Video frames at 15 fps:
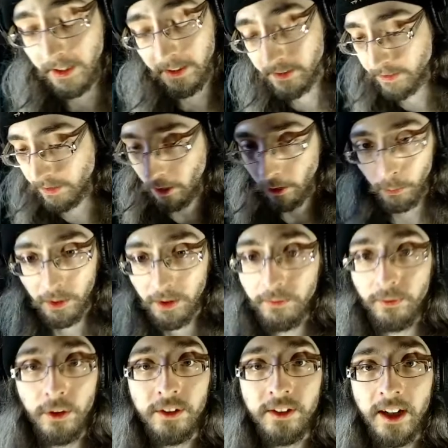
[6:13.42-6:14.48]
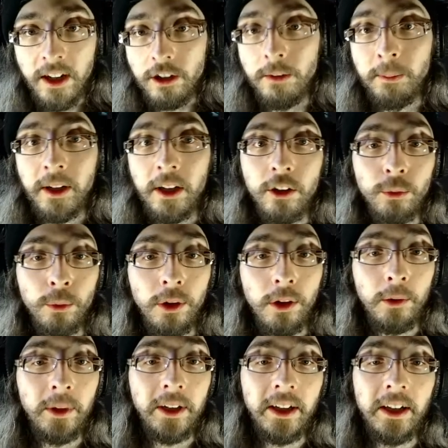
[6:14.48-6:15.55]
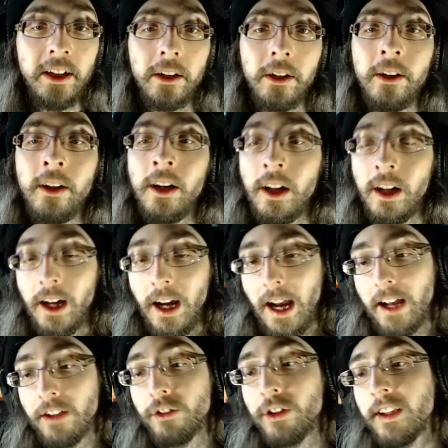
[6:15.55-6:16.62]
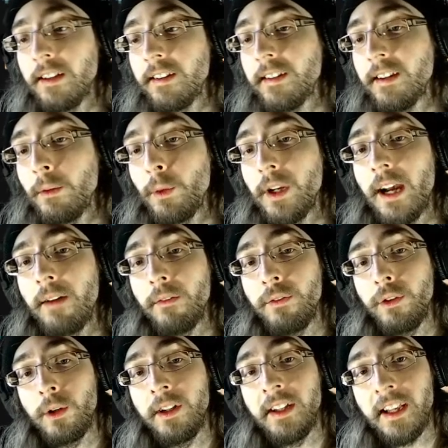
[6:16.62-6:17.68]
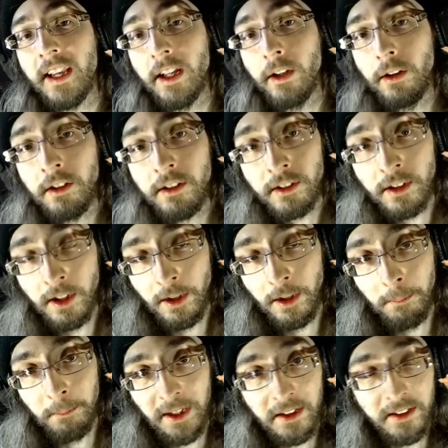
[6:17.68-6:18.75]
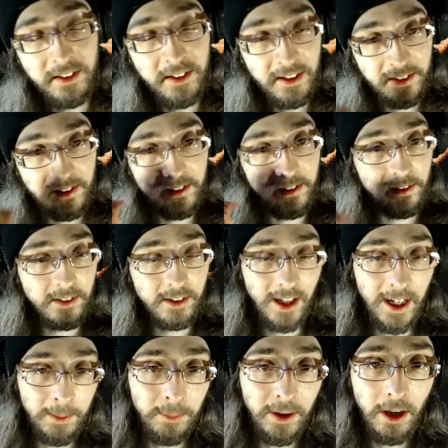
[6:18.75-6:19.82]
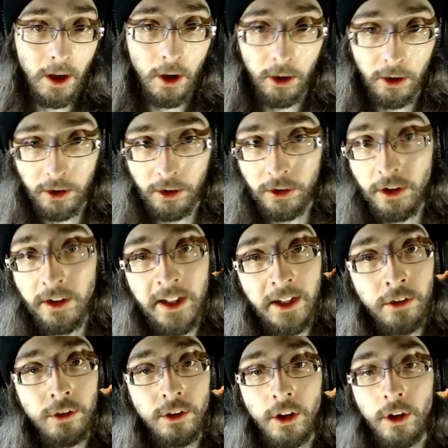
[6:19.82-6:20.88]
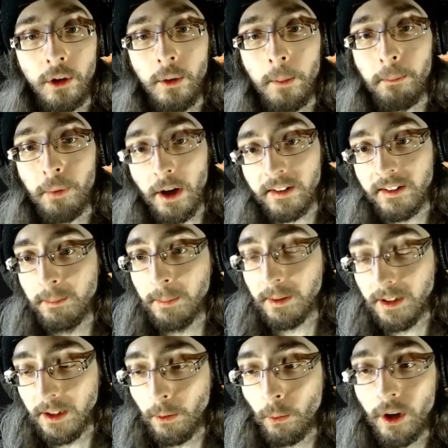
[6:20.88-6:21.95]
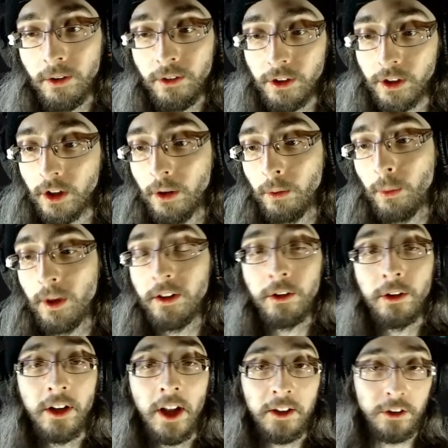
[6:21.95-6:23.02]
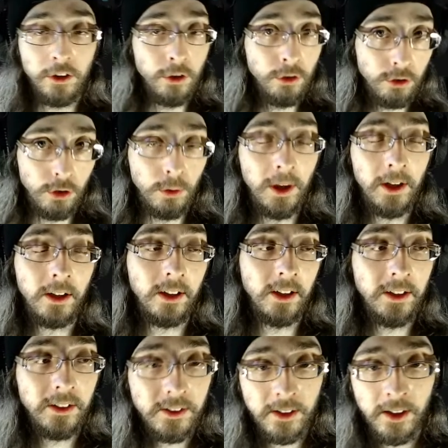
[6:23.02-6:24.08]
start with the first section because we're already here. As you can see, we have a few indicators. Because this is a slight bit harder, you need to know approximately where to go when you're not used to it, at least.